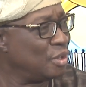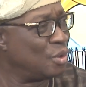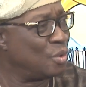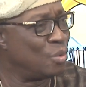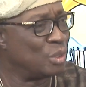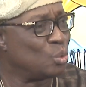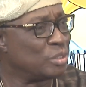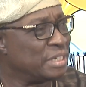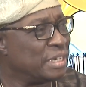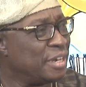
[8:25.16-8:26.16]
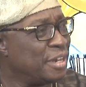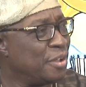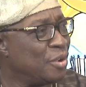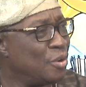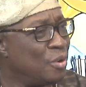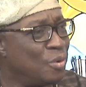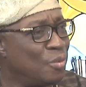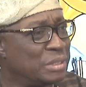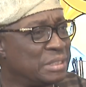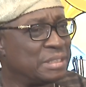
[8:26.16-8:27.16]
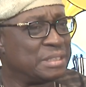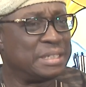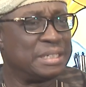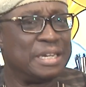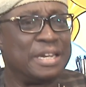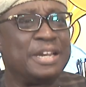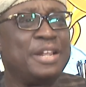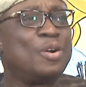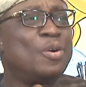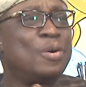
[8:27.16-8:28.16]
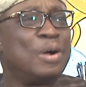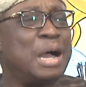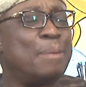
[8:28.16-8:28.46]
what was the lure? What is the lure about?